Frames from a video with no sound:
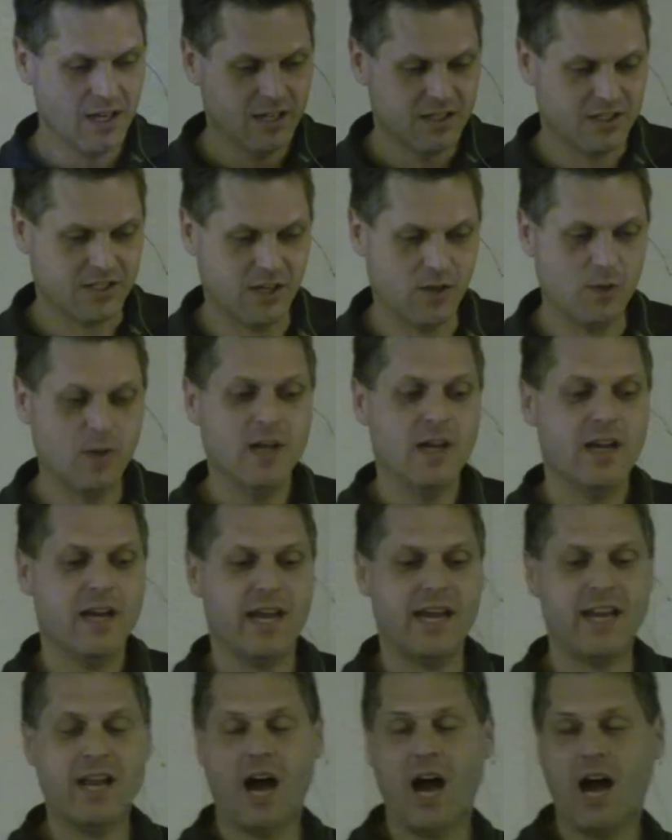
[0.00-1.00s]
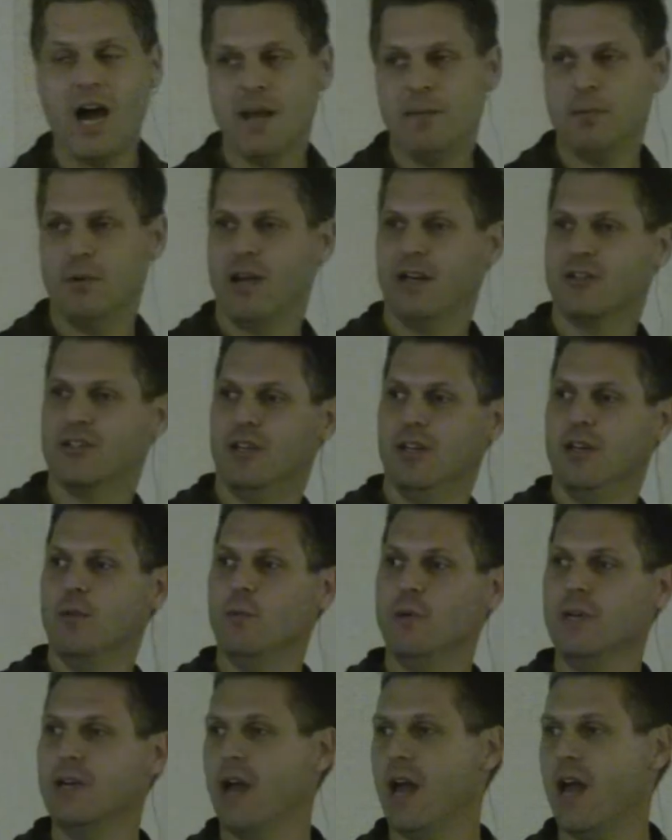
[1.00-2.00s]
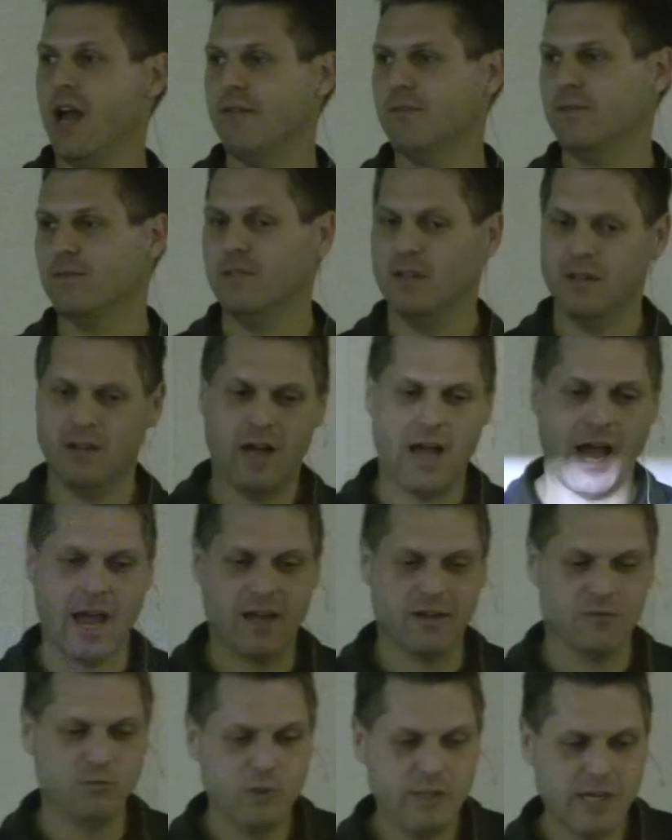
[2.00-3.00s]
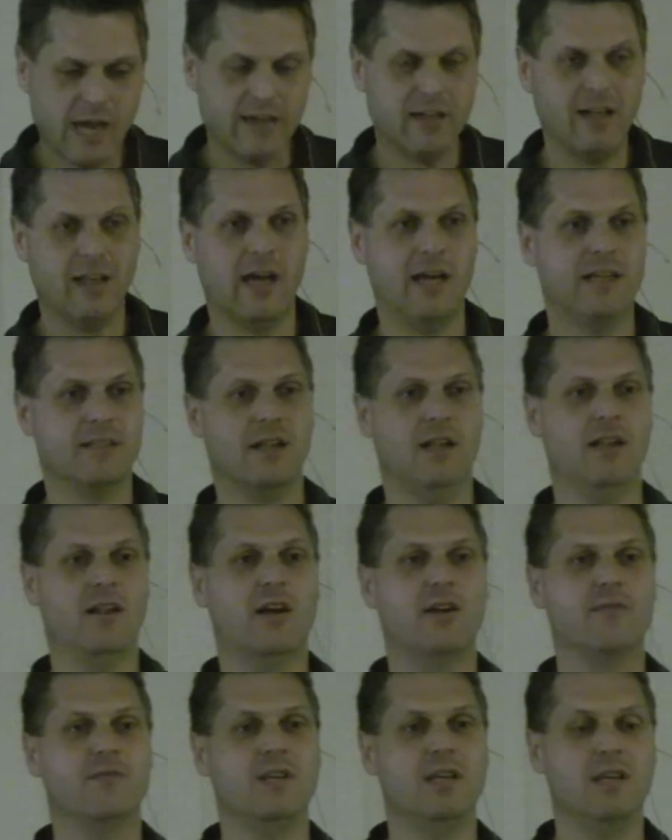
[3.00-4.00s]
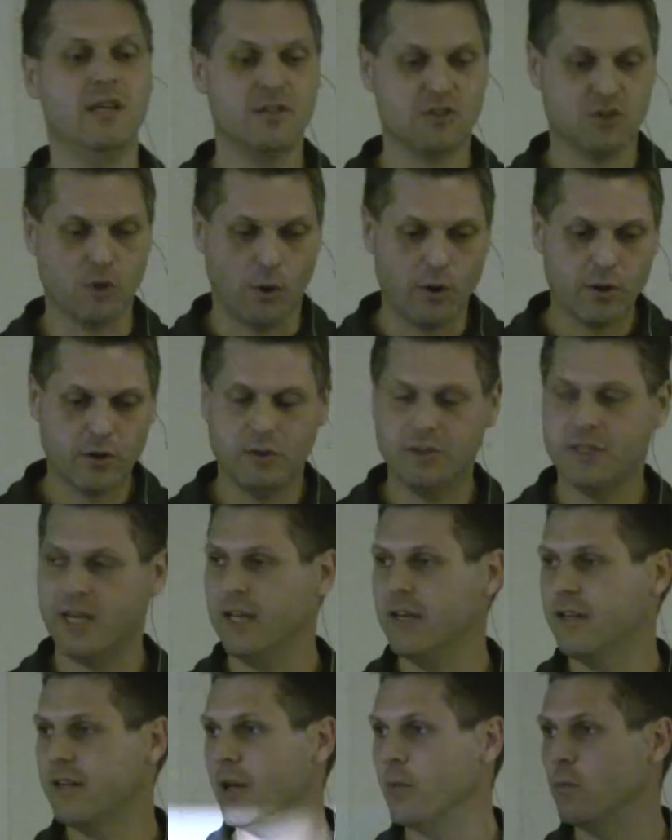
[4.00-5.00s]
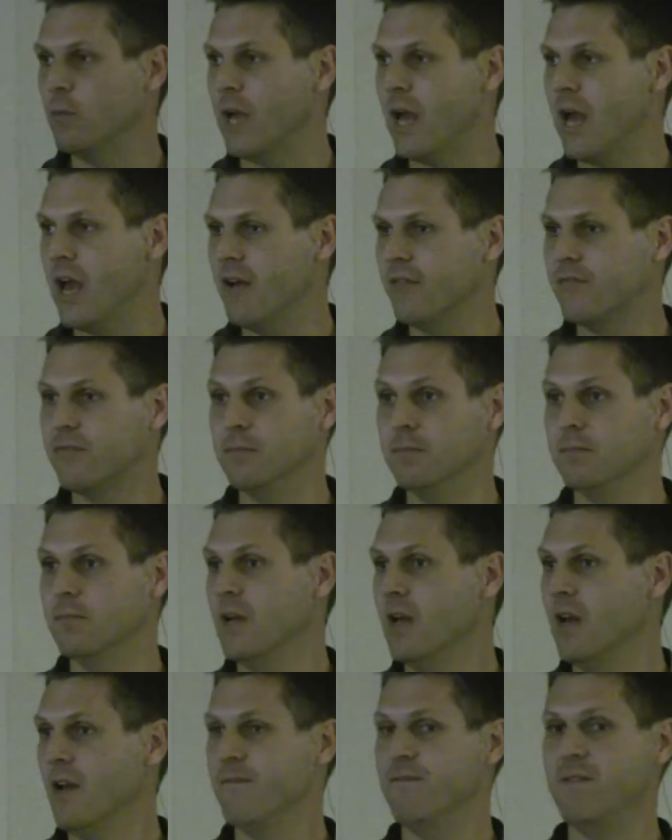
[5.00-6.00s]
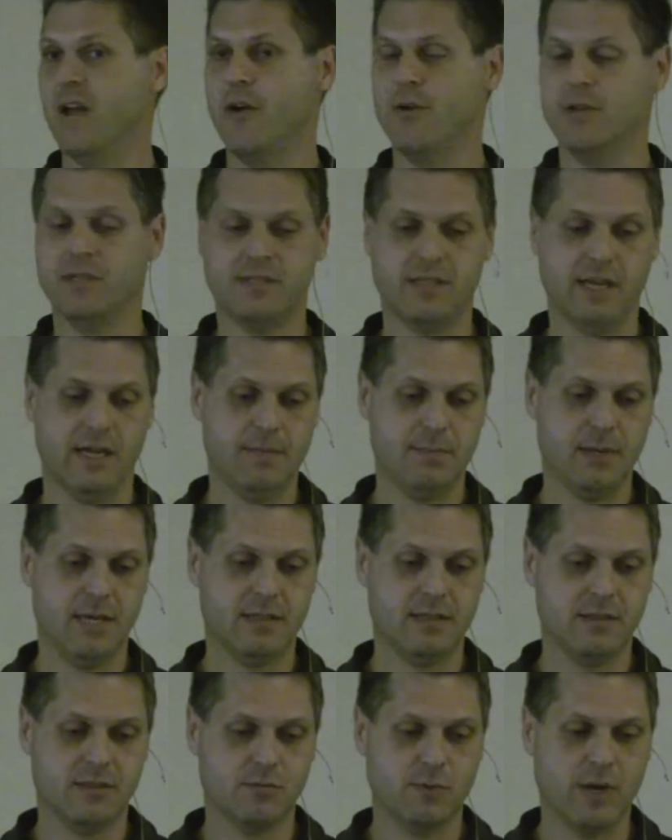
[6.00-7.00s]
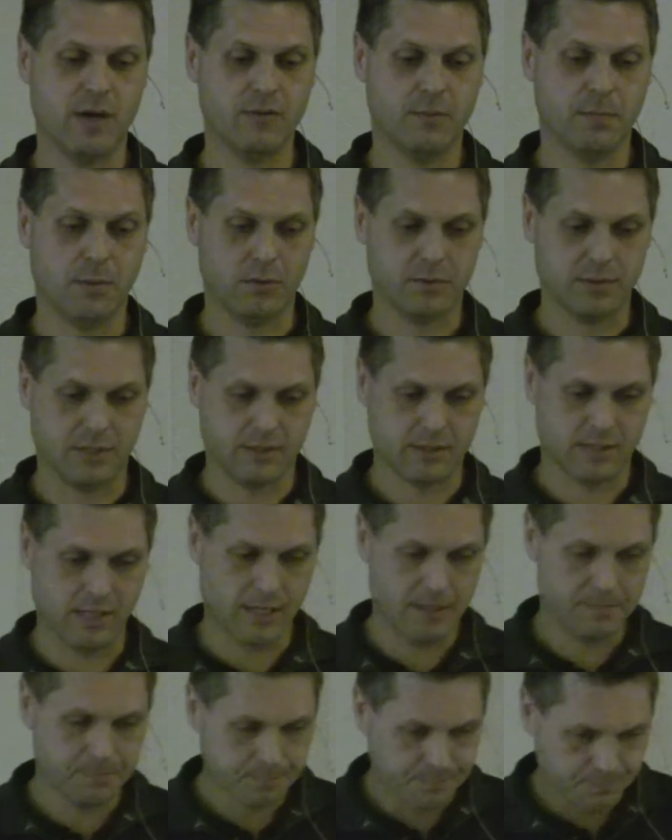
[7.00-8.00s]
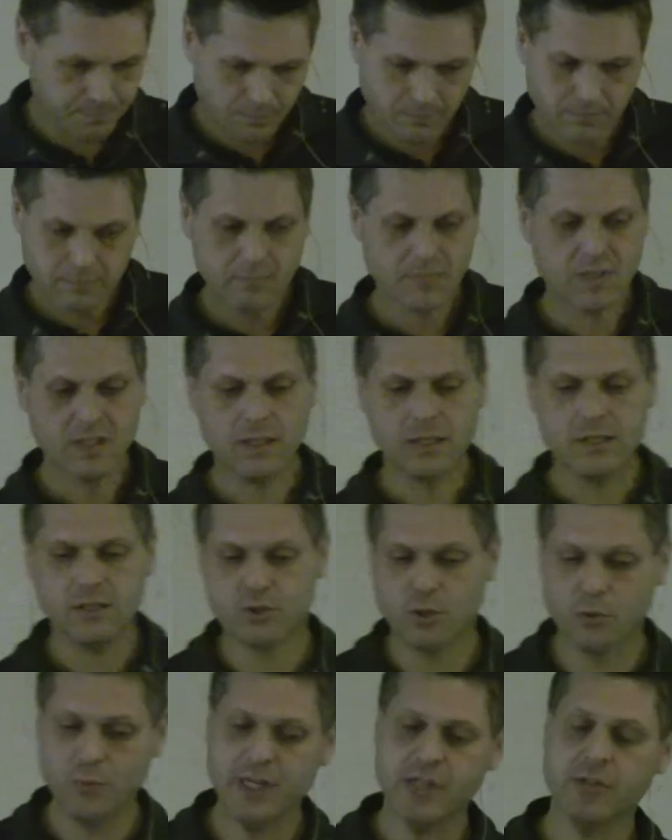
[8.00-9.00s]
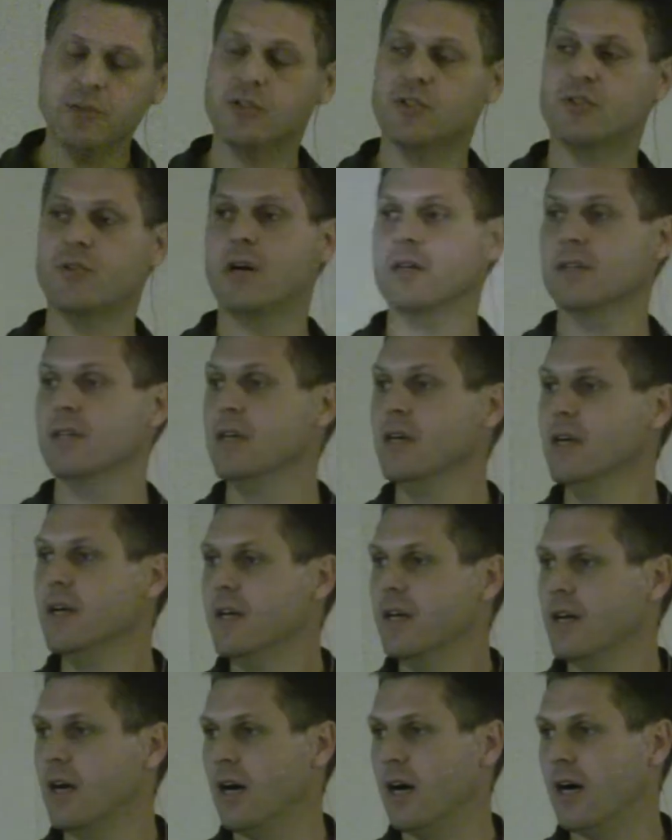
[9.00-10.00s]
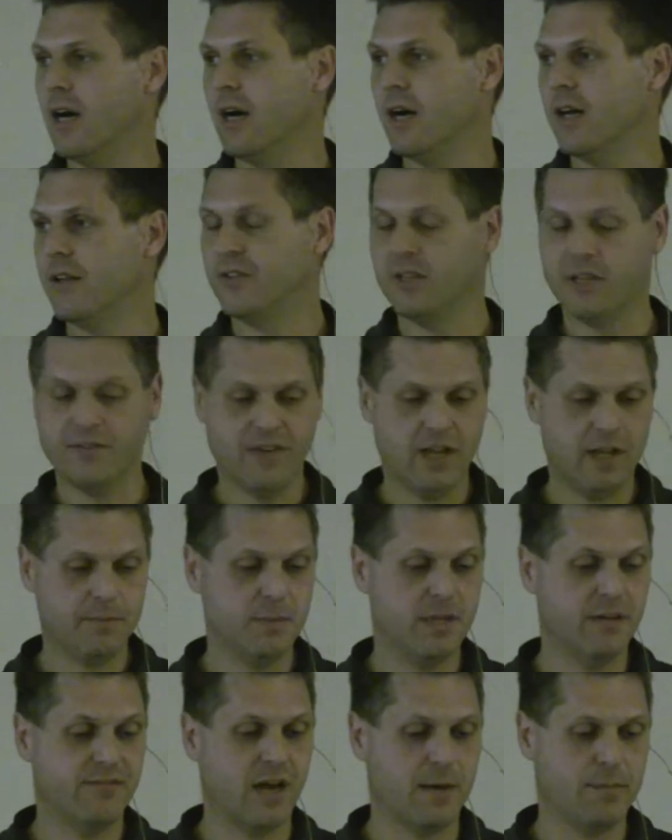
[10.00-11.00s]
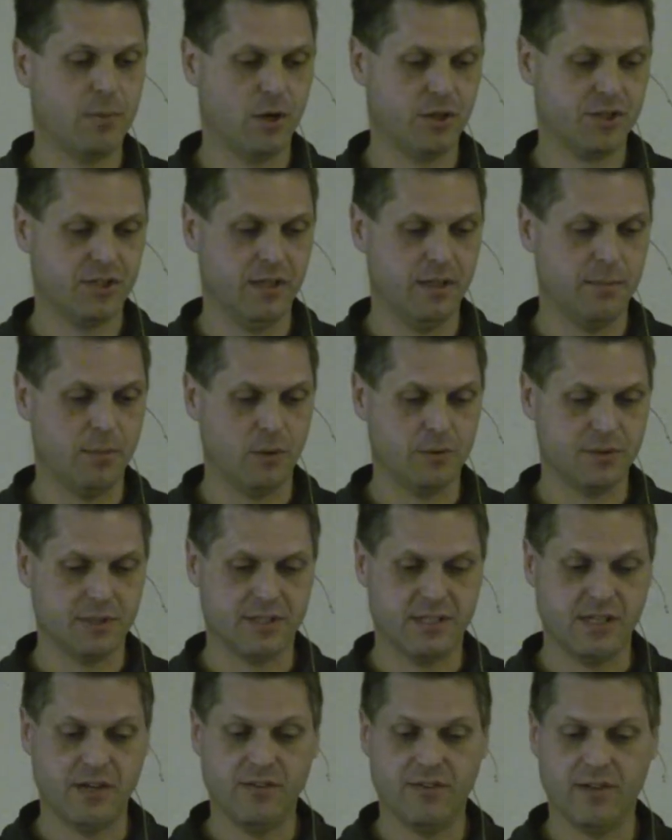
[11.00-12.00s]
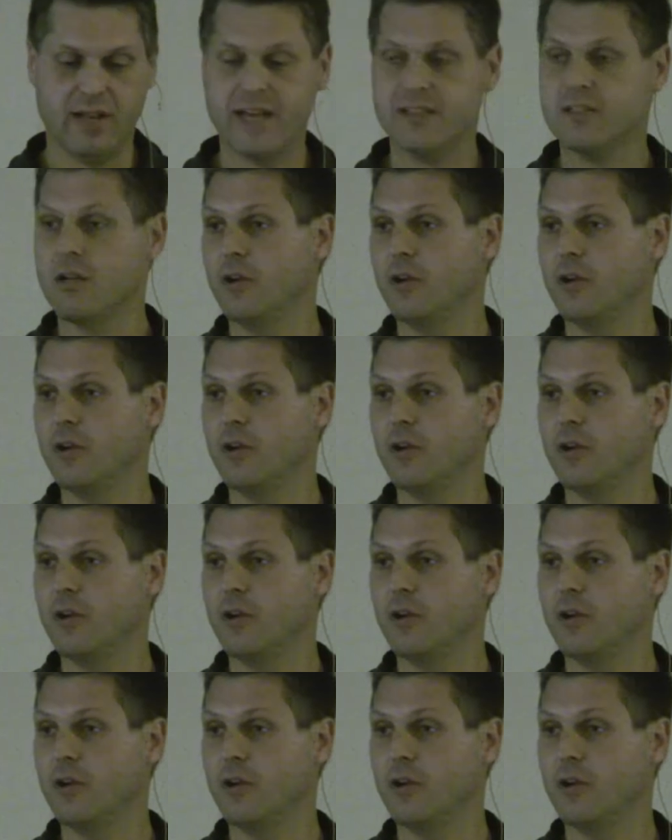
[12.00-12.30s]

So in Hyper, actually, we have reanalyzed a lot of the historical data that we have from various databases around the Baltic Sea to reconstruct the development of hypoxia in the Baltic Sea over the last